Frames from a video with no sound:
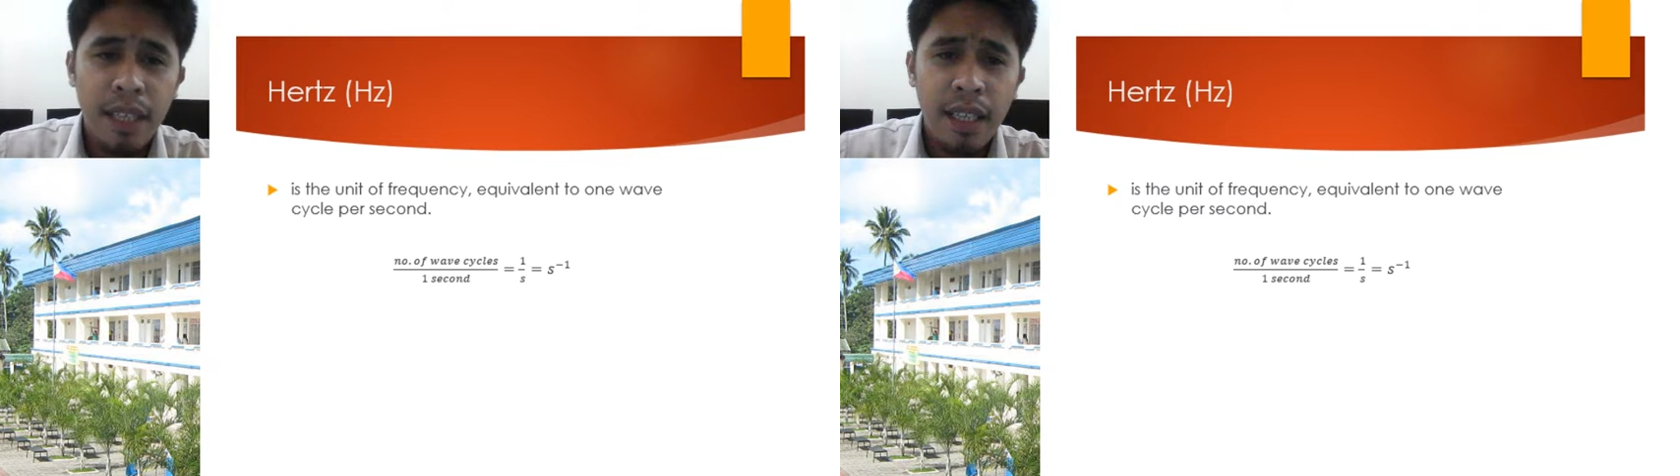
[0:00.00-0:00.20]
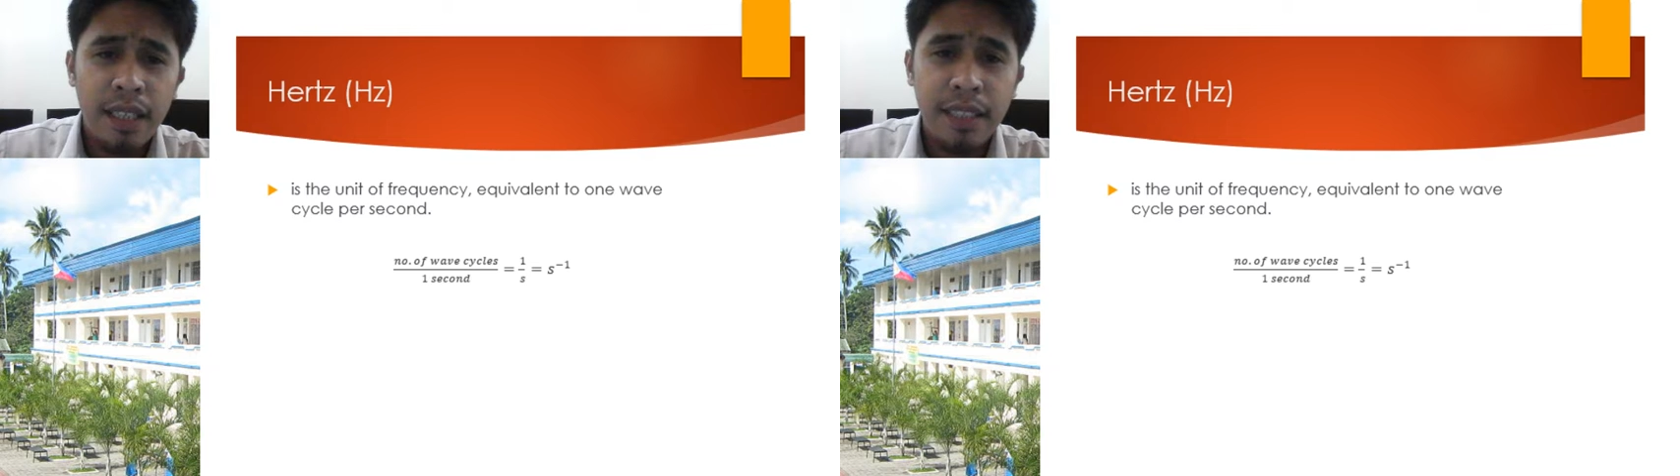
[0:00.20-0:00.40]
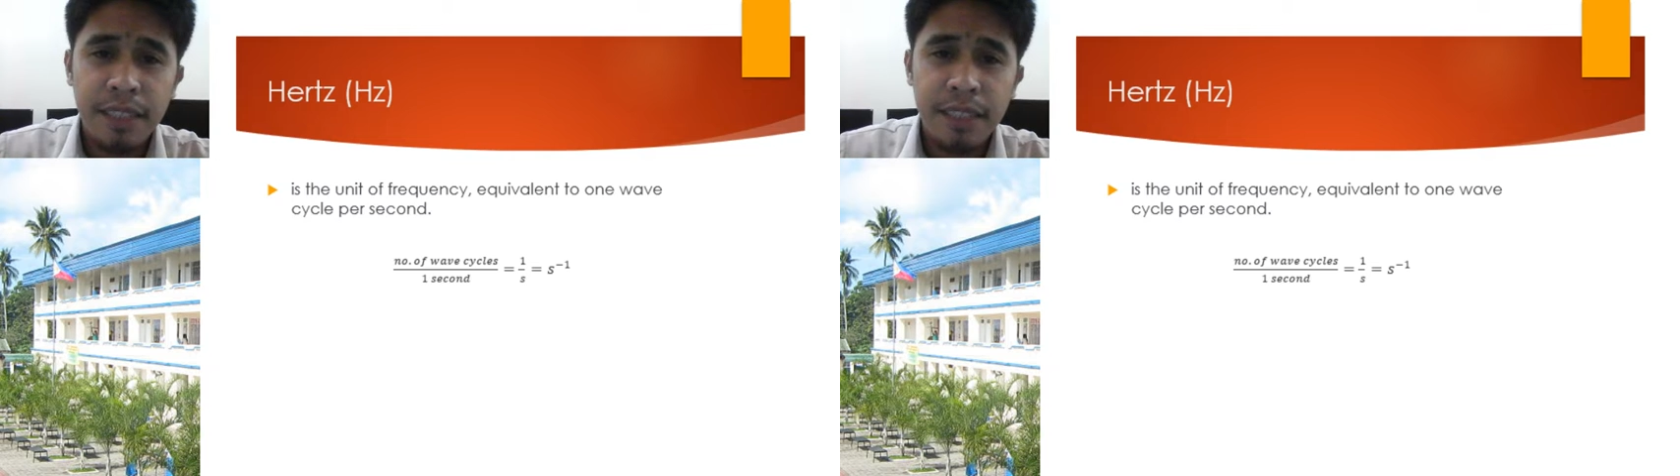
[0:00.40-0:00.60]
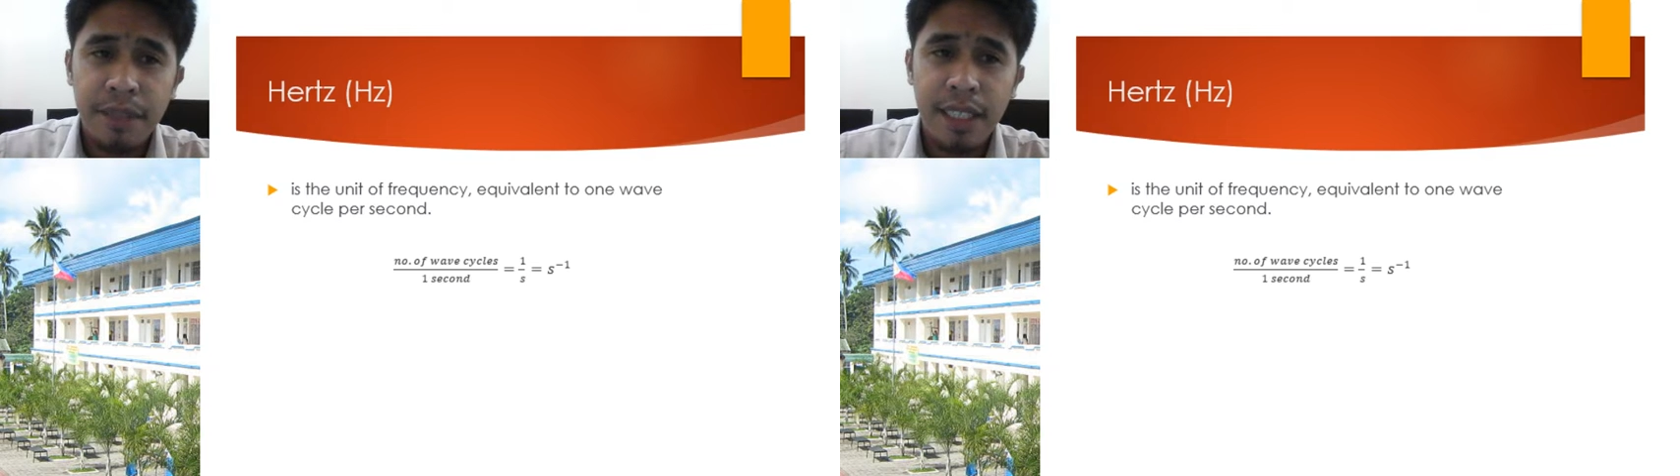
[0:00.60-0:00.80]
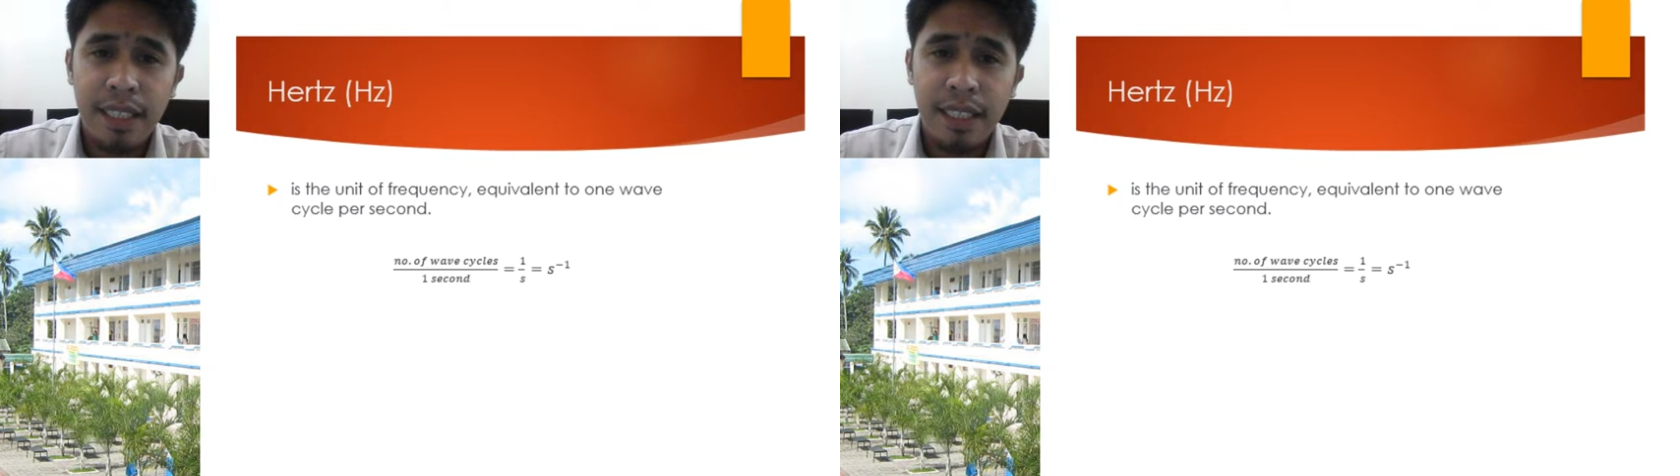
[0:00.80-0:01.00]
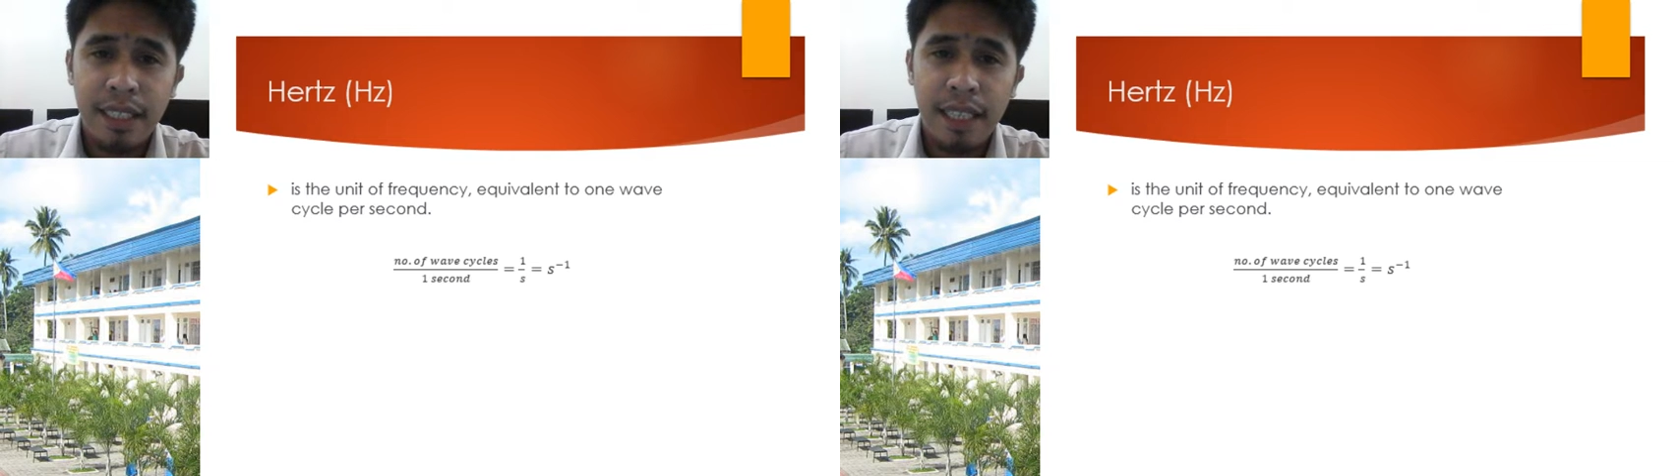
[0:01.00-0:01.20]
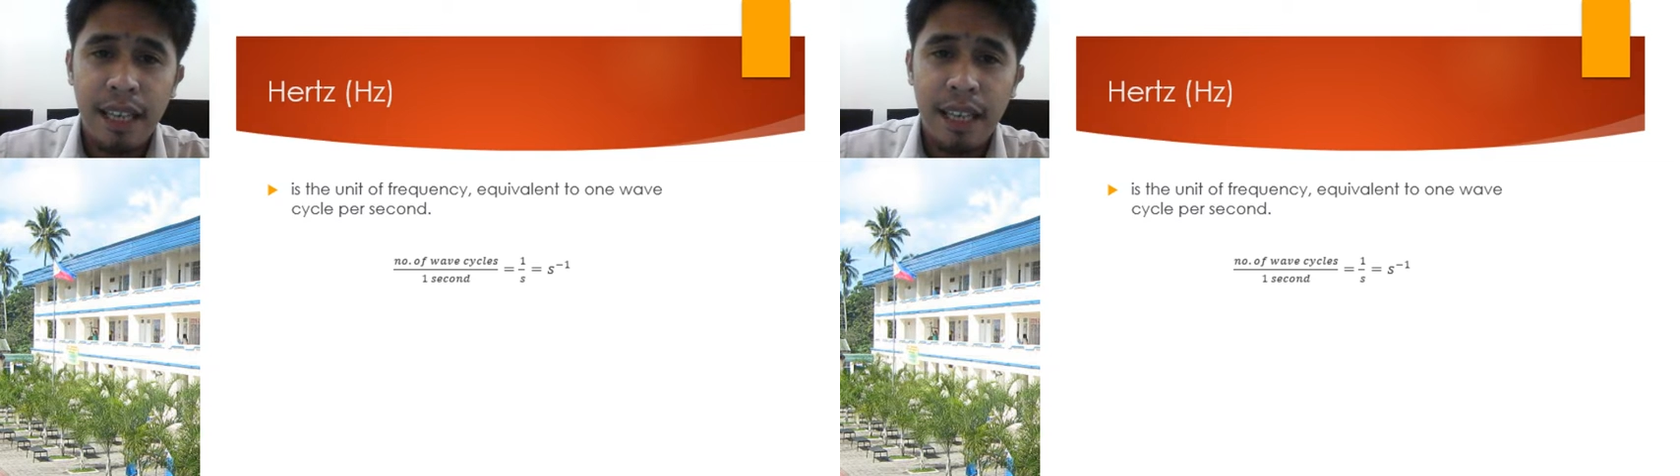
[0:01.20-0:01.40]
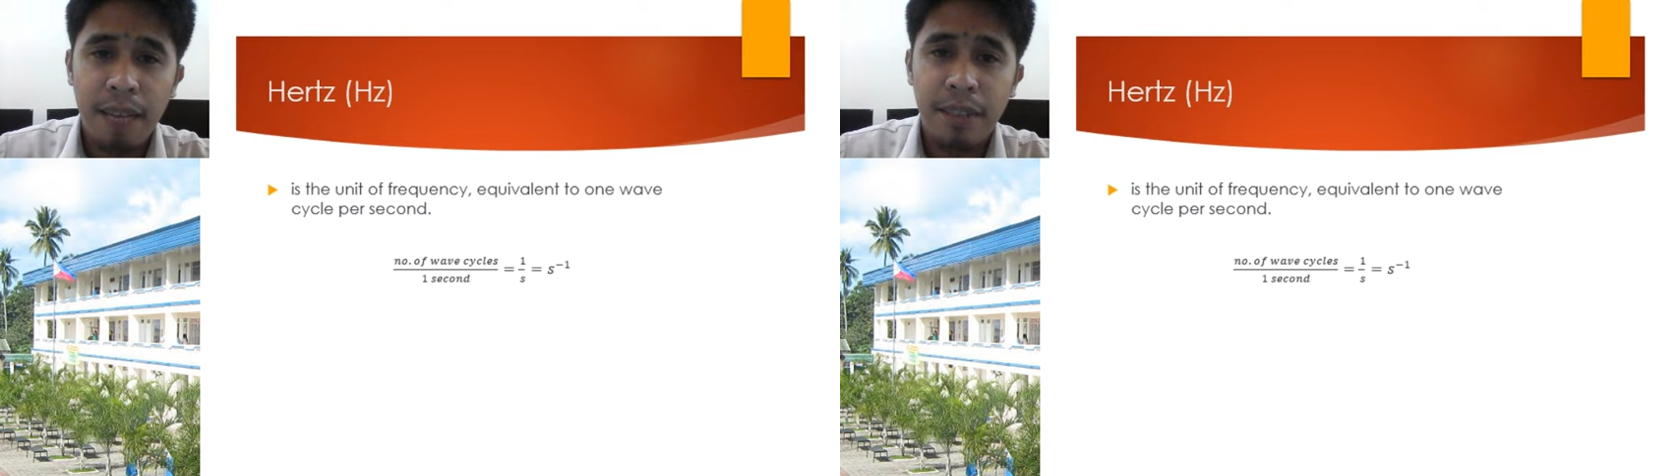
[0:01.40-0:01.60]
This is further
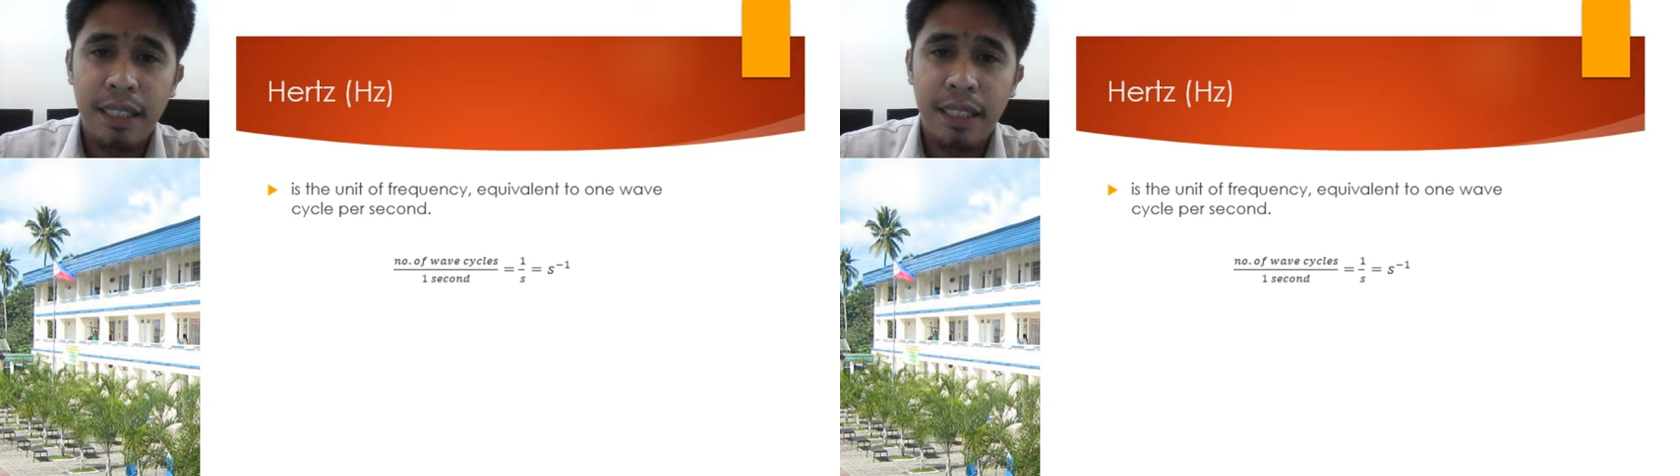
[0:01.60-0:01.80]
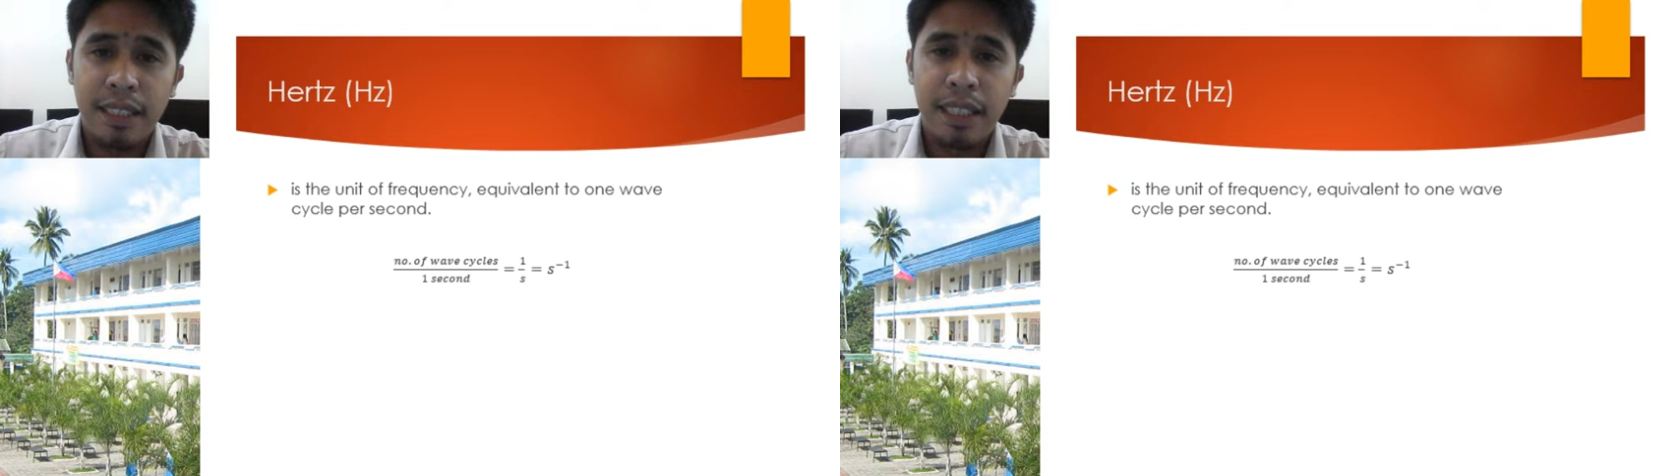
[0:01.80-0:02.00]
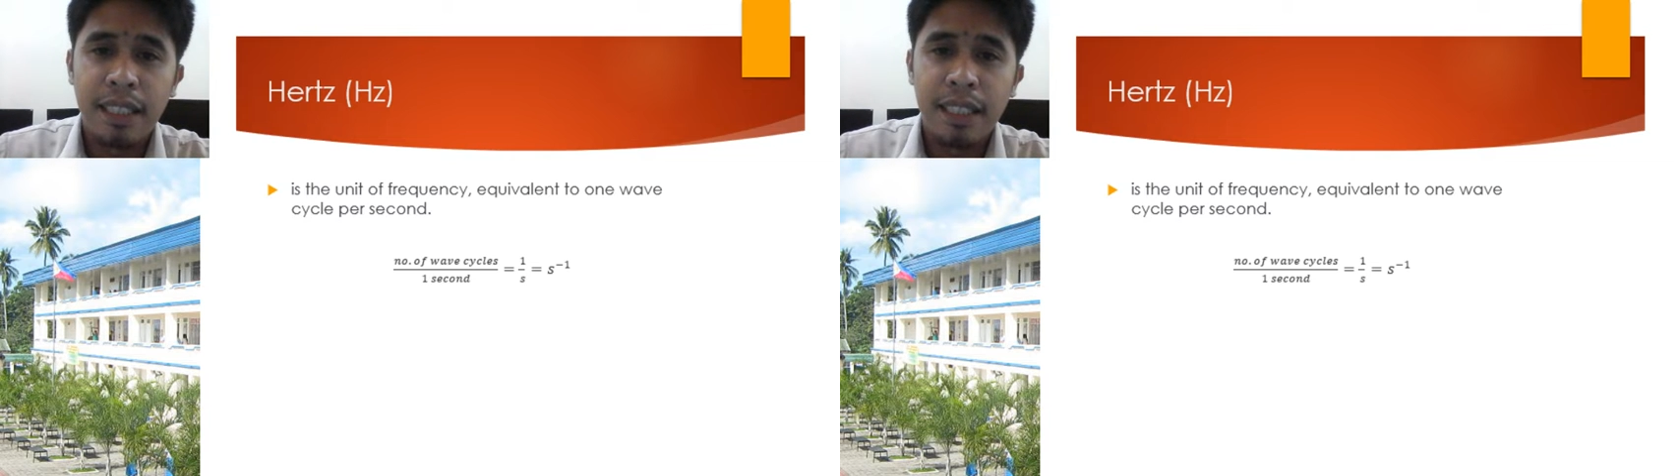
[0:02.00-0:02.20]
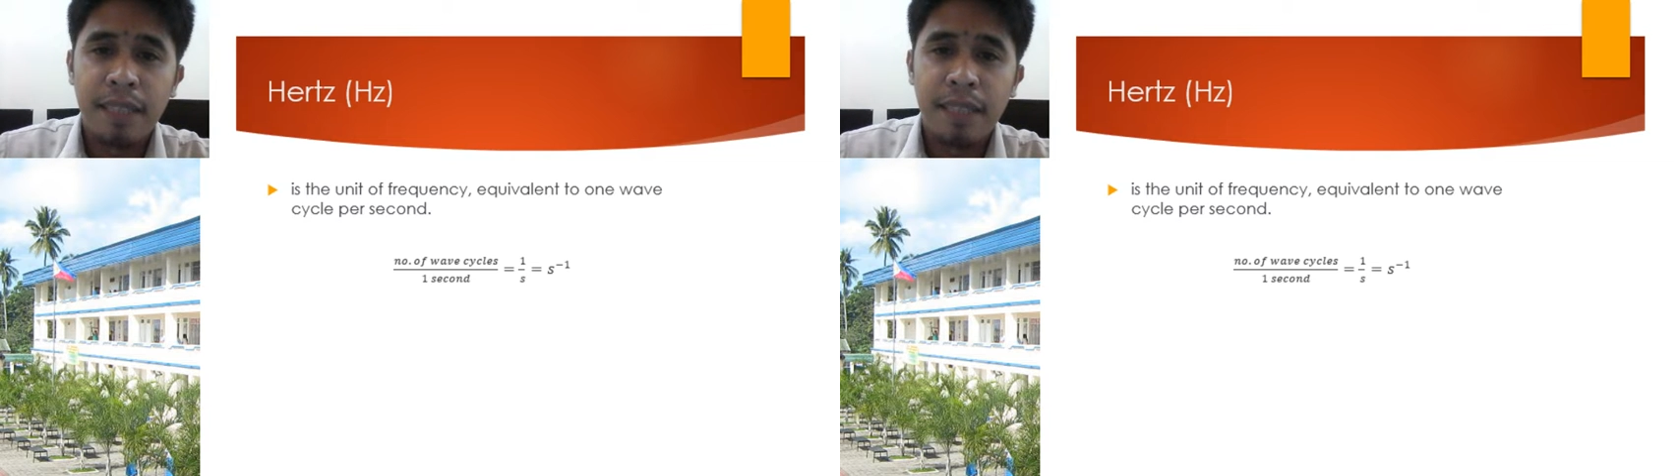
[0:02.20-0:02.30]
elaborated